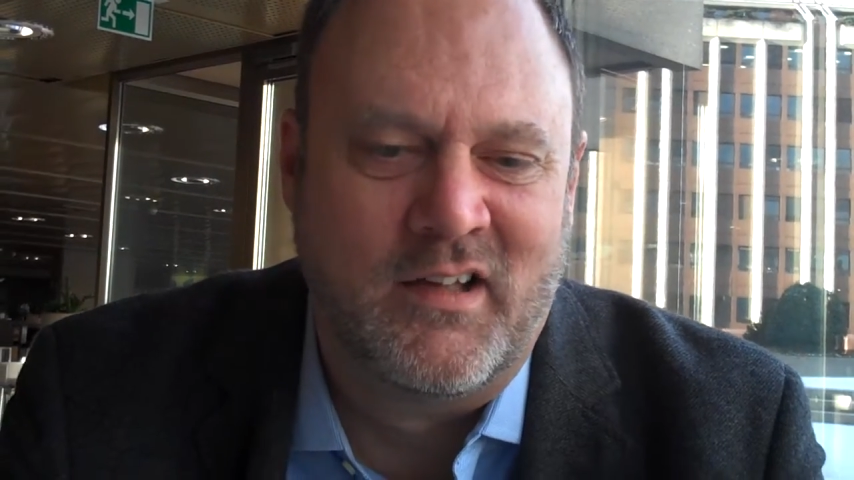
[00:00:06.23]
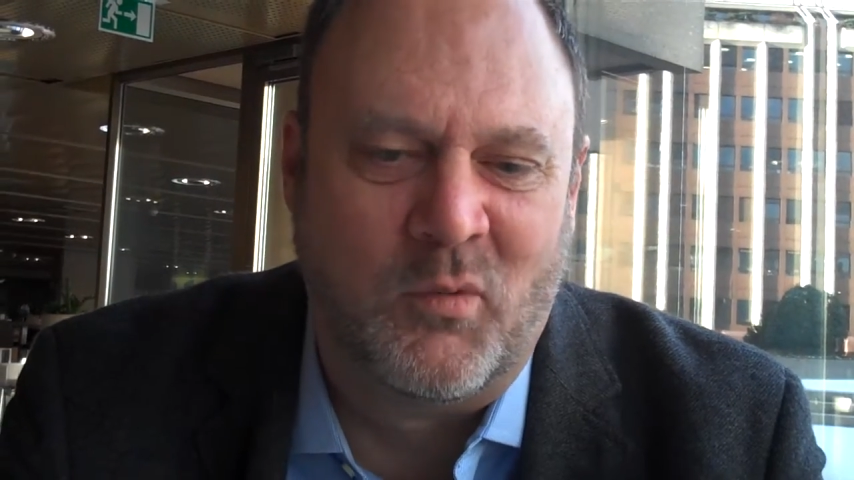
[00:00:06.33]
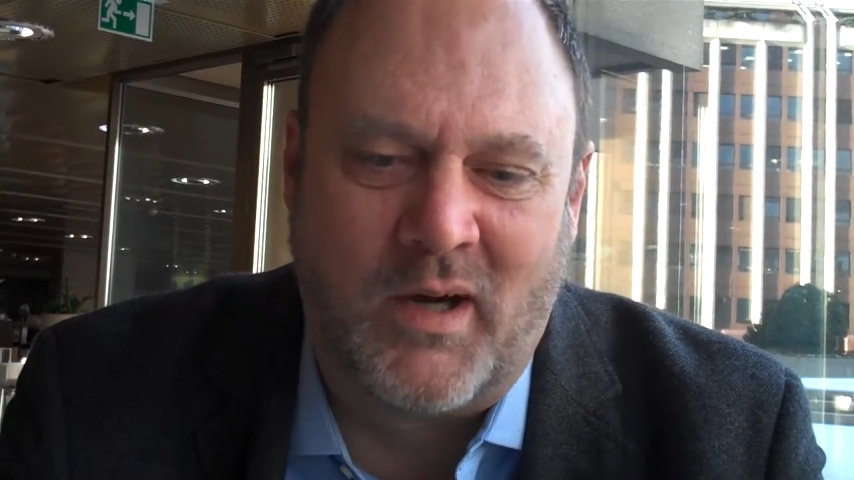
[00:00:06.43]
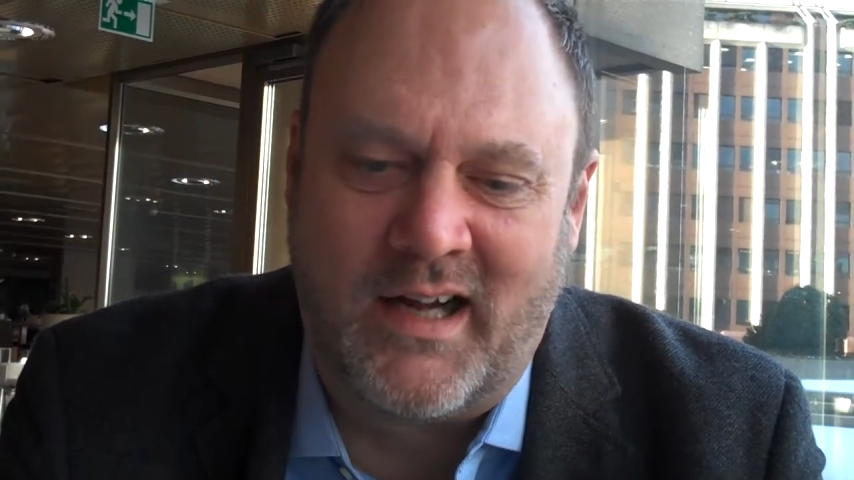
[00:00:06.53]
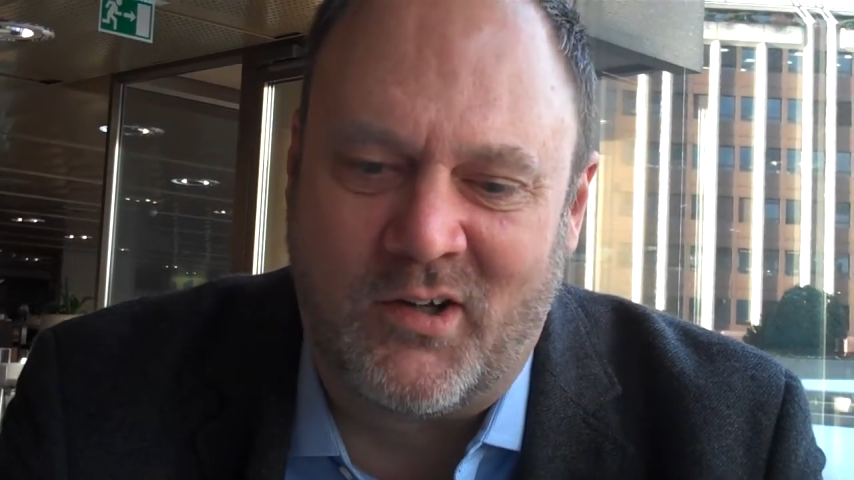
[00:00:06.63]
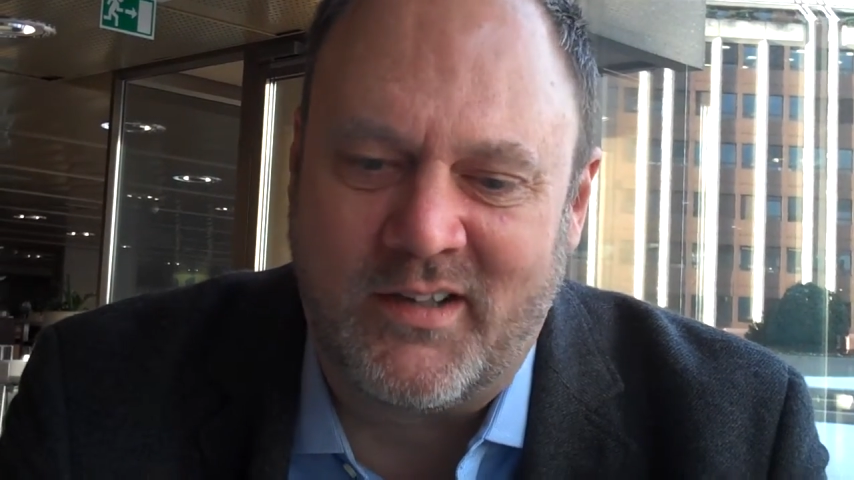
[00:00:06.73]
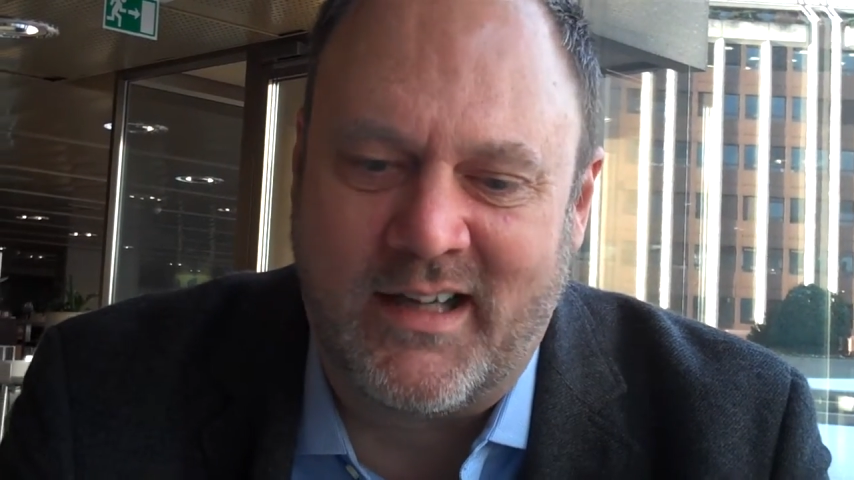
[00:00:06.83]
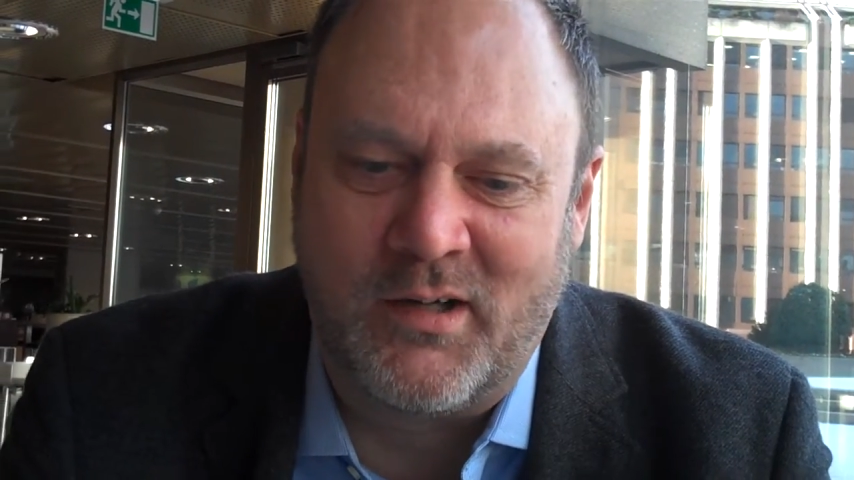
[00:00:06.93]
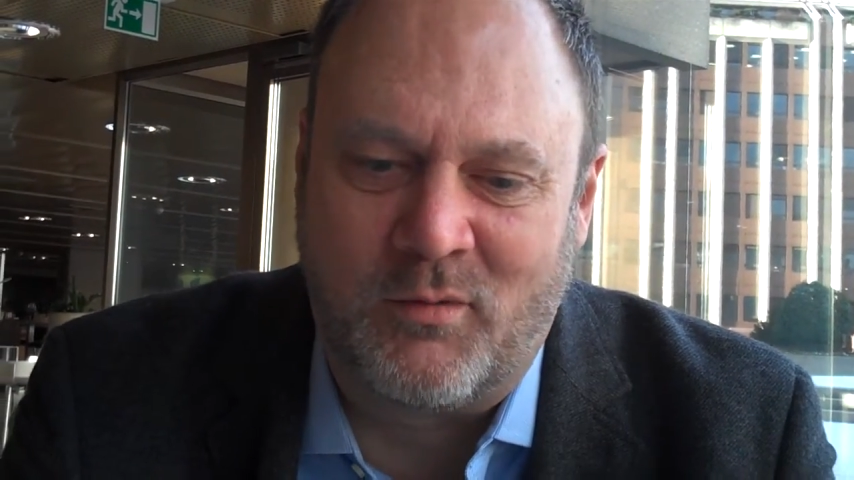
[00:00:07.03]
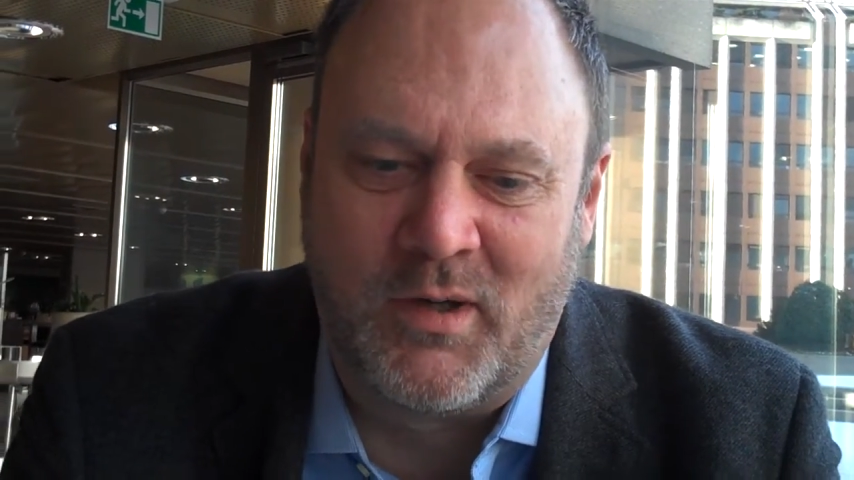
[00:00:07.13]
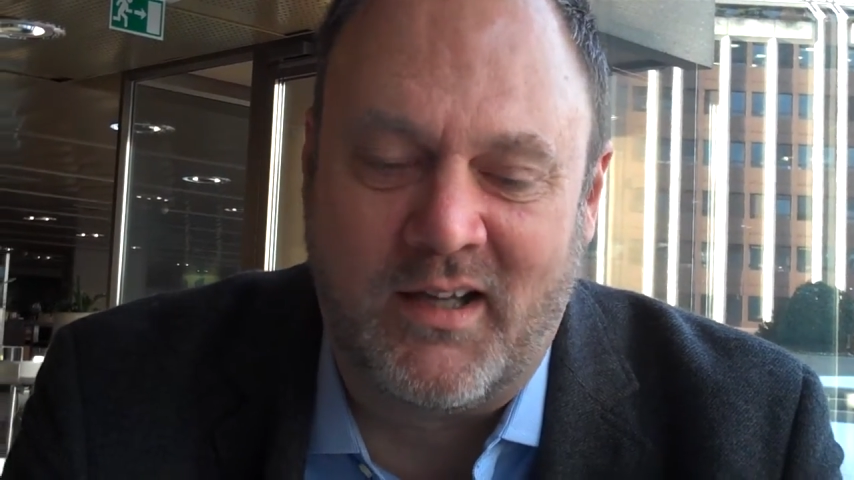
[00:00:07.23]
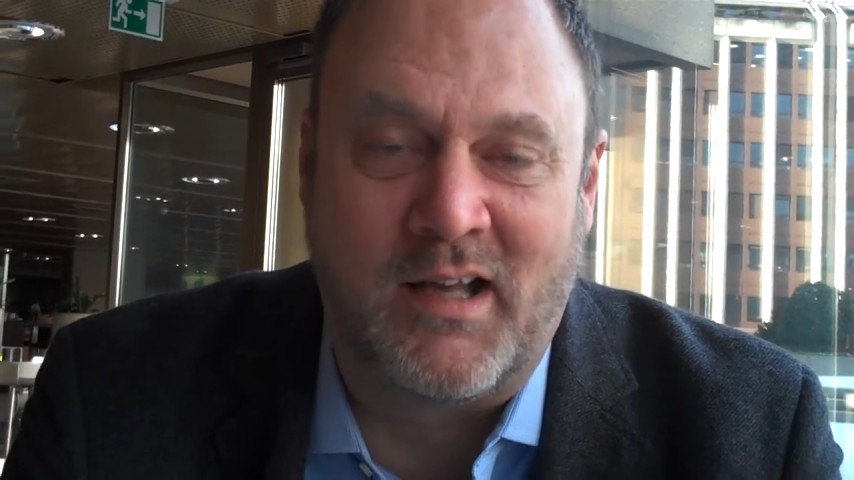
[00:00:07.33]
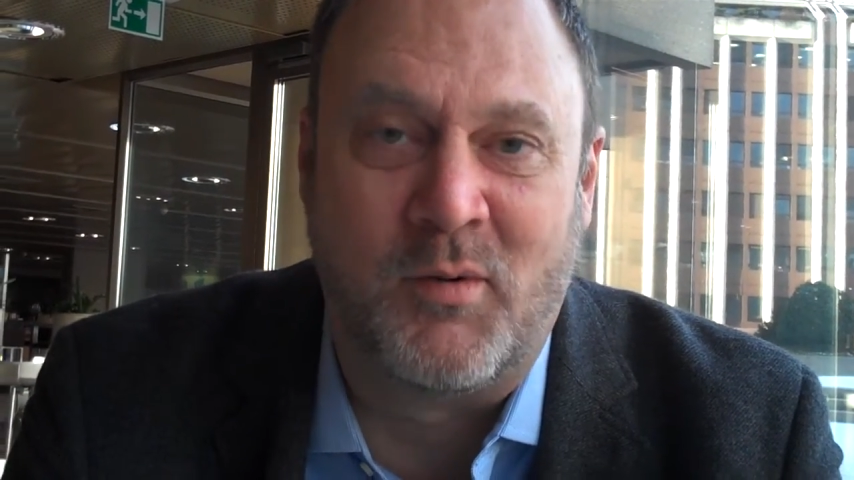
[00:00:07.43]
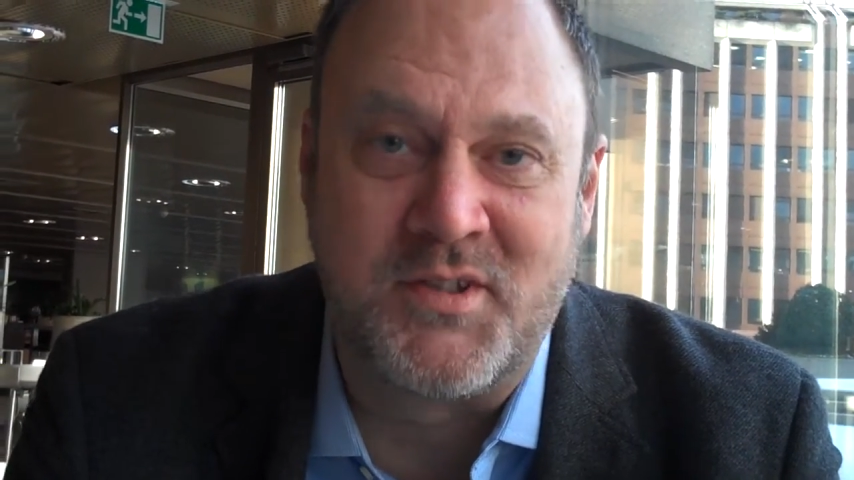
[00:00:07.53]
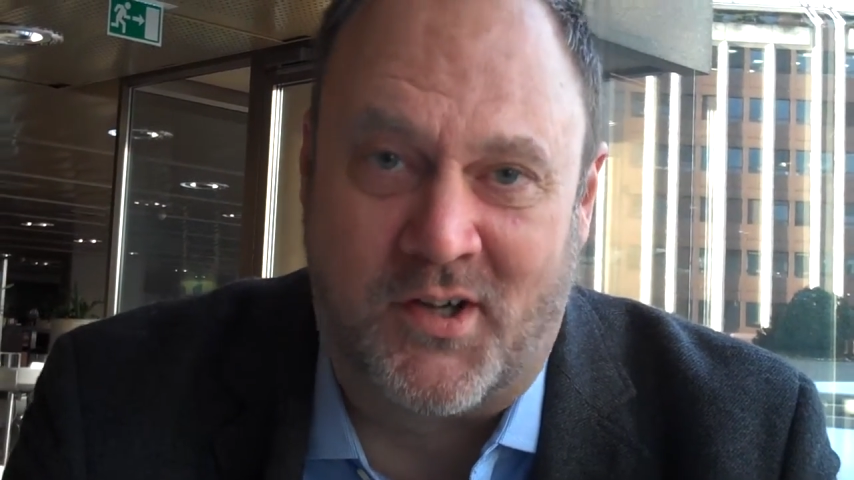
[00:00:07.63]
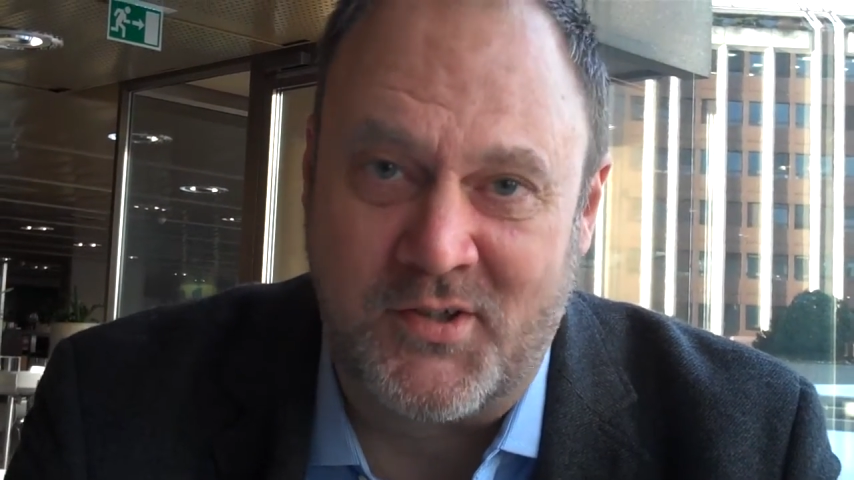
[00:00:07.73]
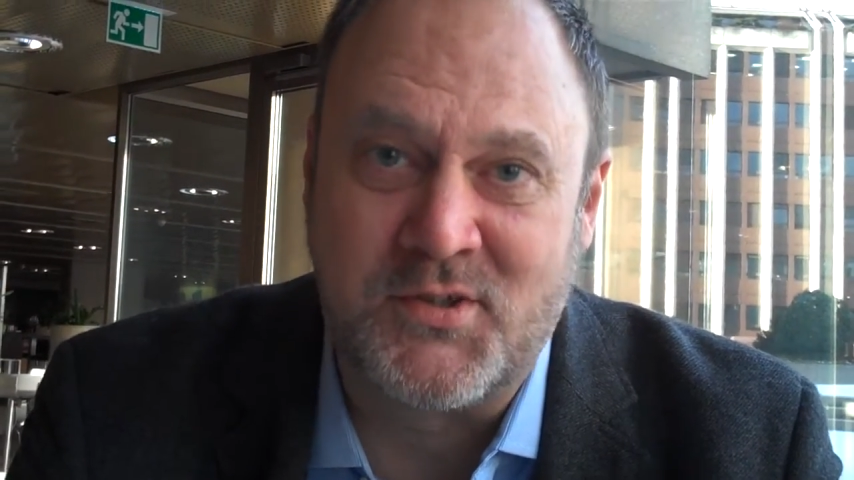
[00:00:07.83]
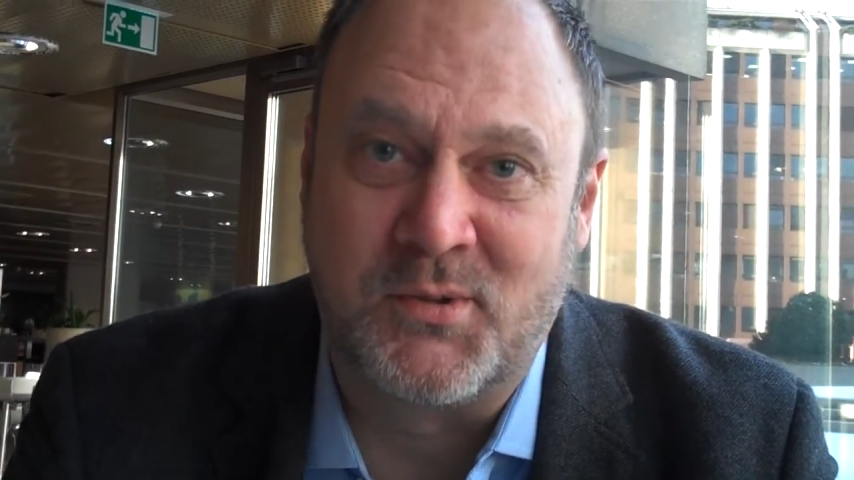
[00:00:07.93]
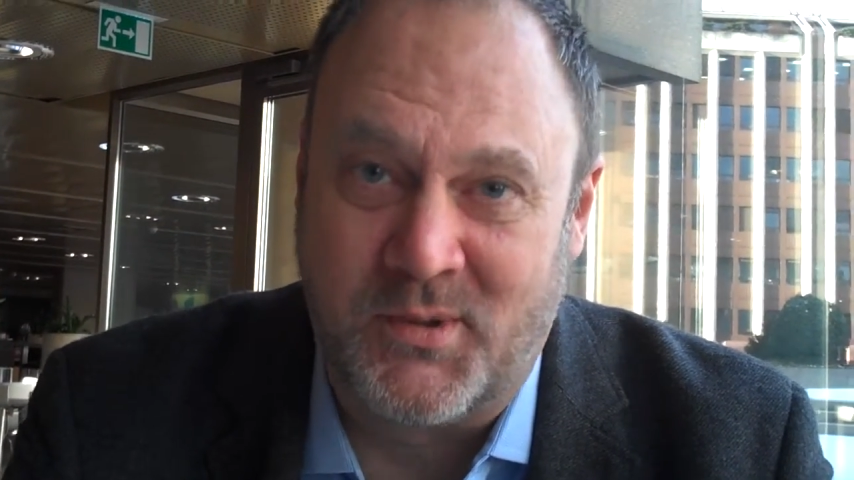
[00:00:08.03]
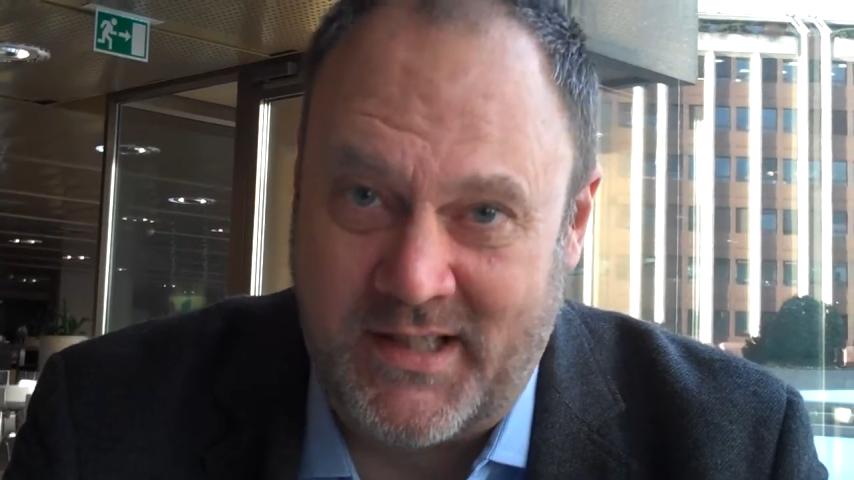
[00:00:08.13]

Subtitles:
Wow. I went to art school.